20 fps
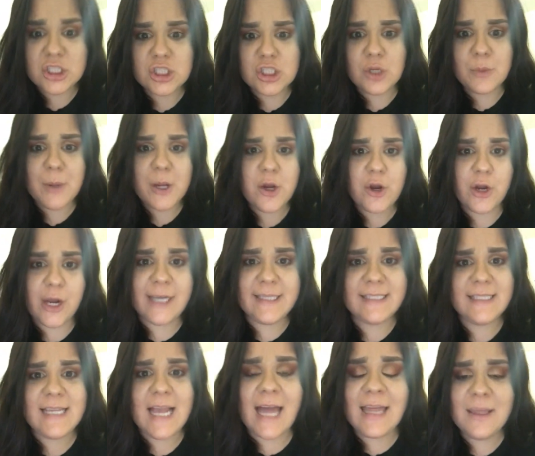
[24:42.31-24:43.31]
Or that
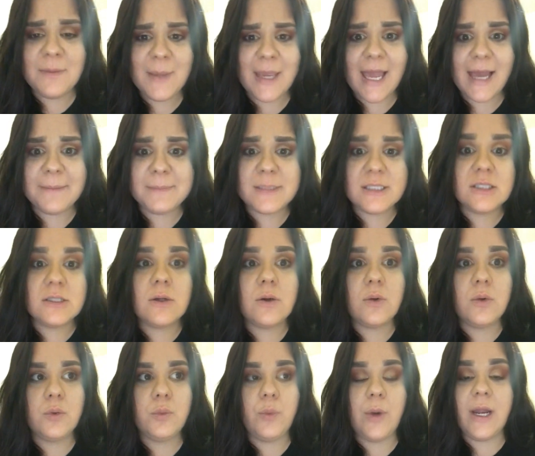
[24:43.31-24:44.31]
stupid Grey's
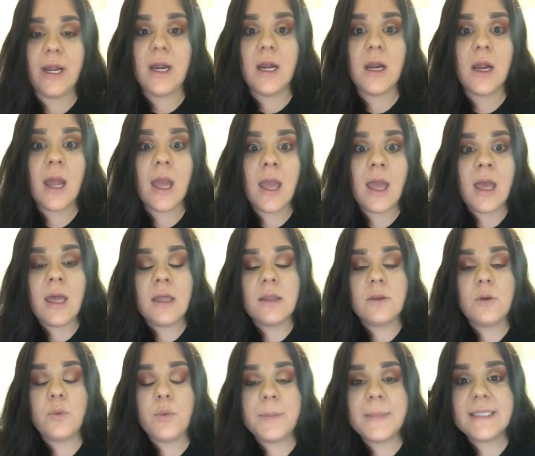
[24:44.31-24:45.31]
Anatomy episode
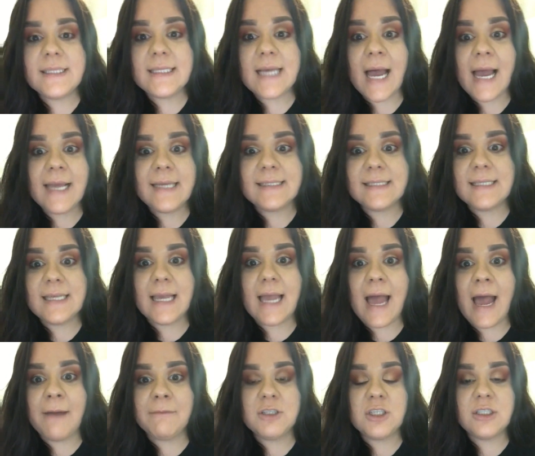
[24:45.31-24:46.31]
where the woman
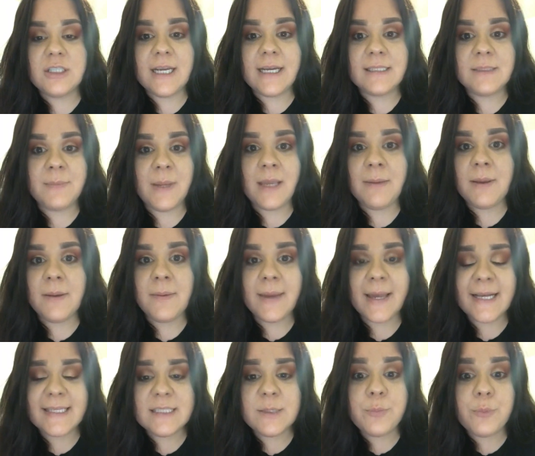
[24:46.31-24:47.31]
dies after she
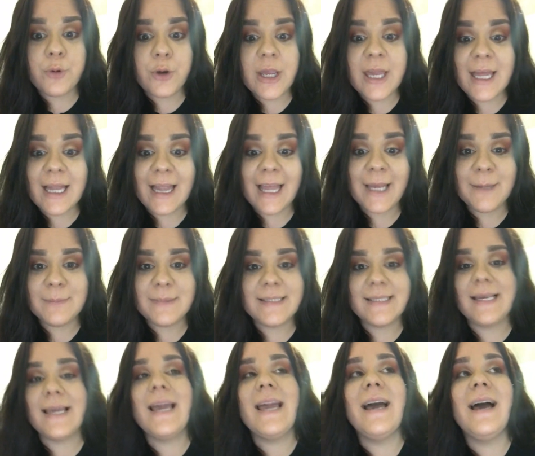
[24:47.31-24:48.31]
has baby because of
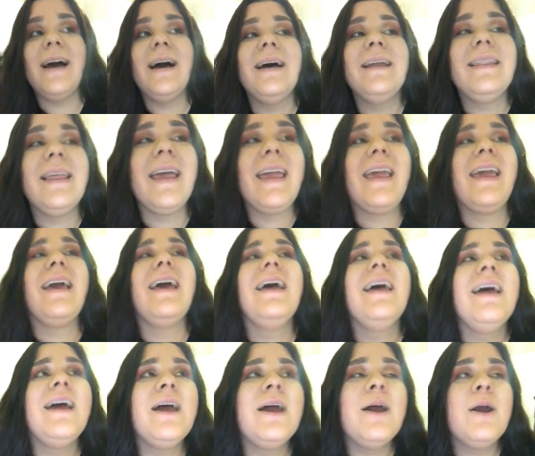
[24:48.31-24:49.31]
preeclampsia.
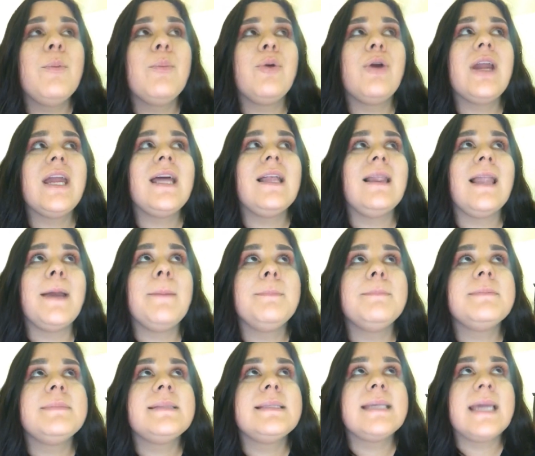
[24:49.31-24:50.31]
Like,
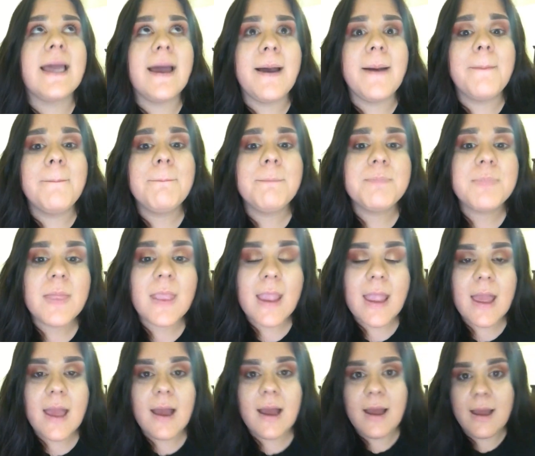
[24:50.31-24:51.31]

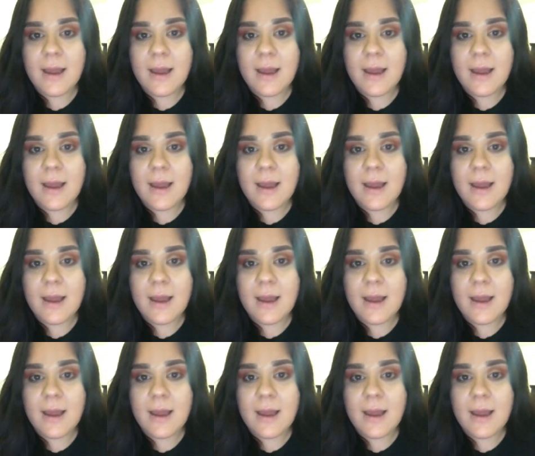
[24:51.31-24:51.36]
preeclampsia.